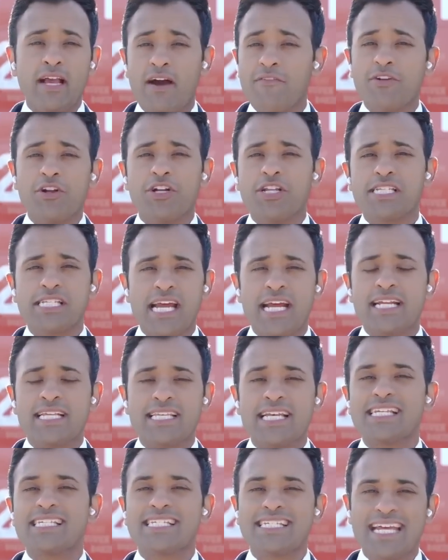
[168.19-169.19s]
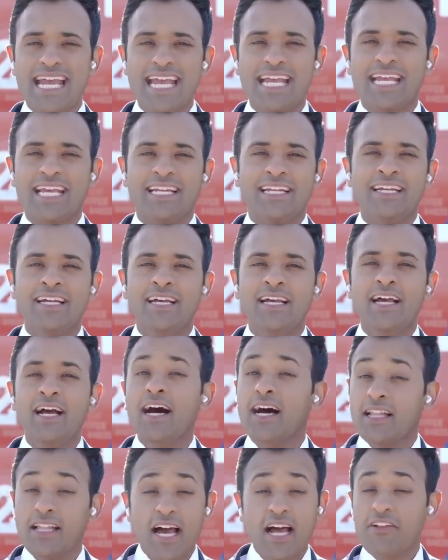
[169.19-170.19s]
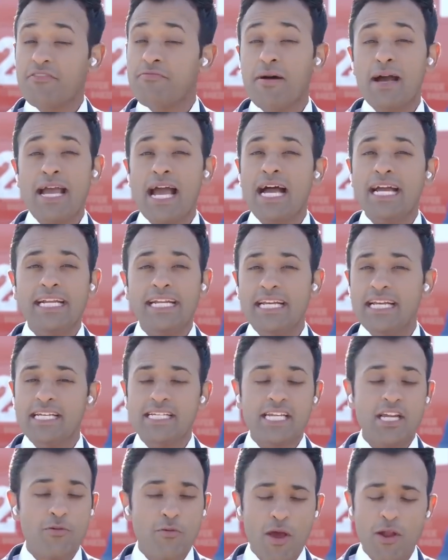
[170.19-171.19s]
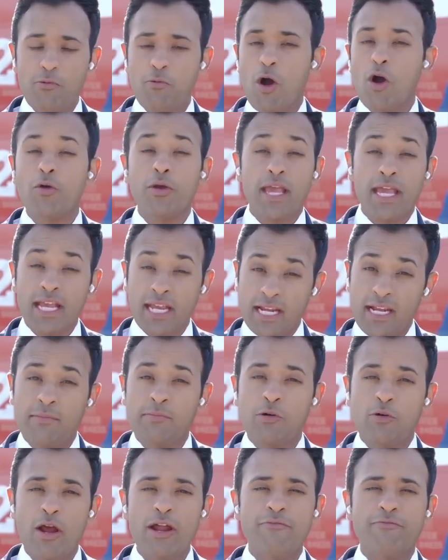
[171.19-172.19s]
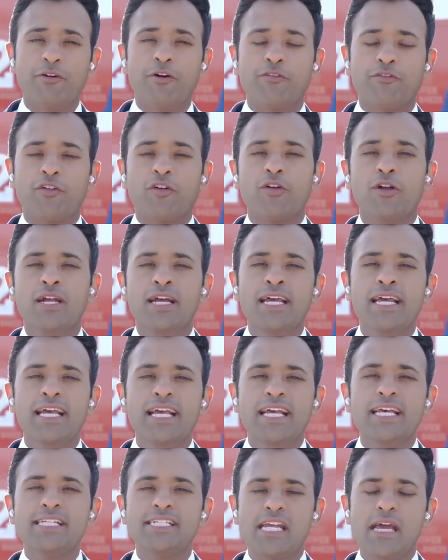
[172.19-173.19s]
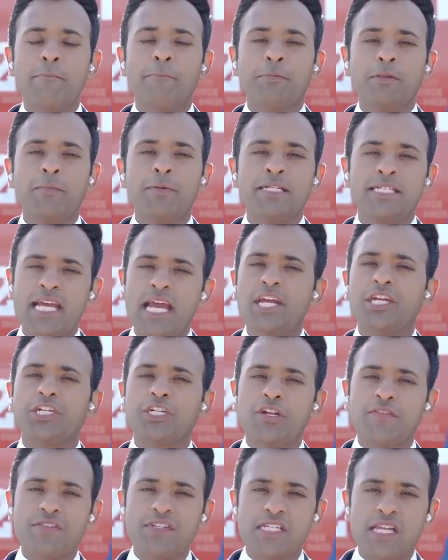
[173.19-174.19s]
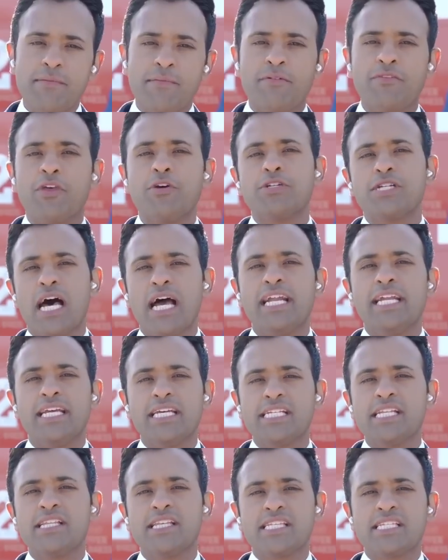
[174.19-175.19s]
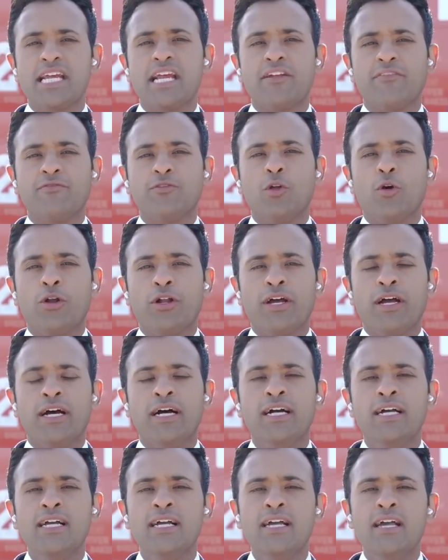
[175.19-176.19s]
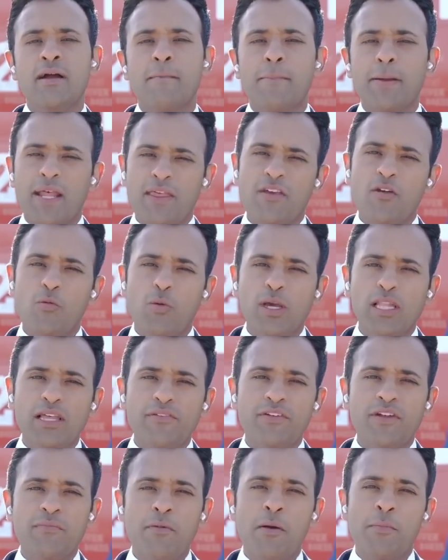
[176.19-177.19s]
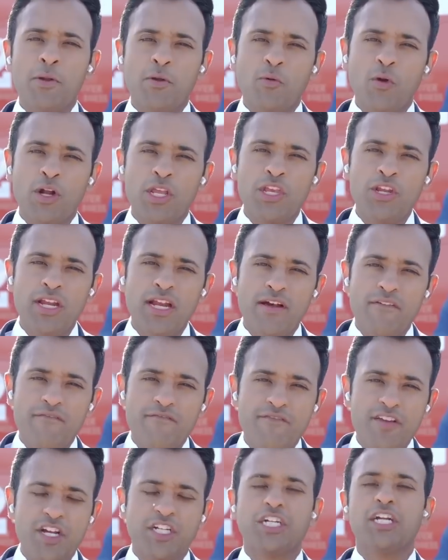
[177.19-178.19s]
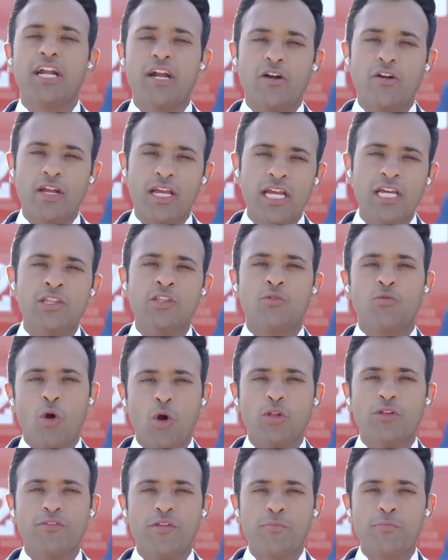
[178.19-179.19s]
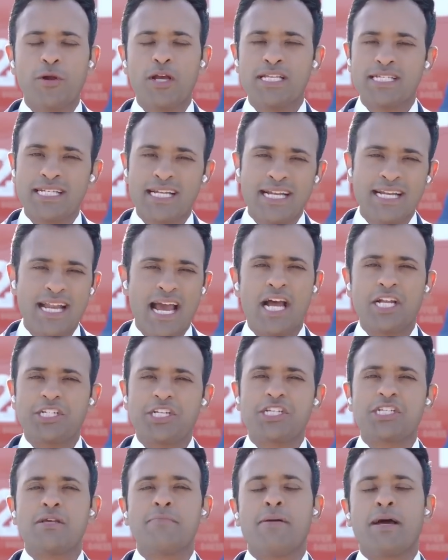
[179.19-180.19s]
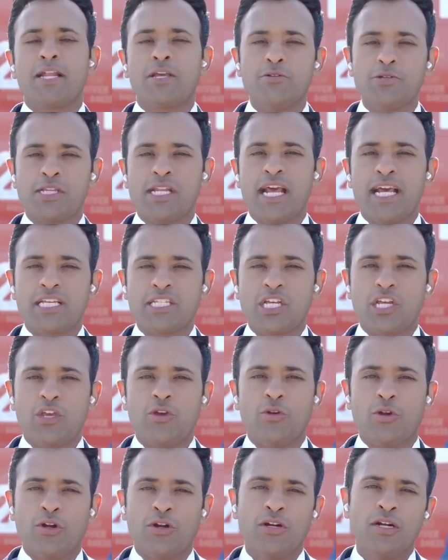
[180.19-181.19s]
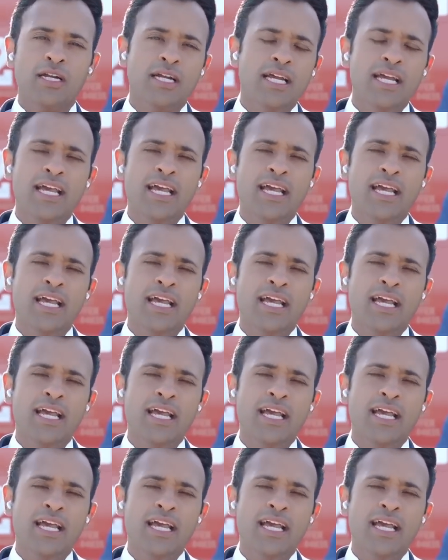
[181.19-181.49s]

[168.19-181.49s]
Governor DeSantis has taken a lot of my ideas. He read Woke Inc., and I'm grateful for his implementation of some of those ideas in the state of Florida. But I think we live in a moment where you need a visionary in the role of the president, not just somebody who's an executor.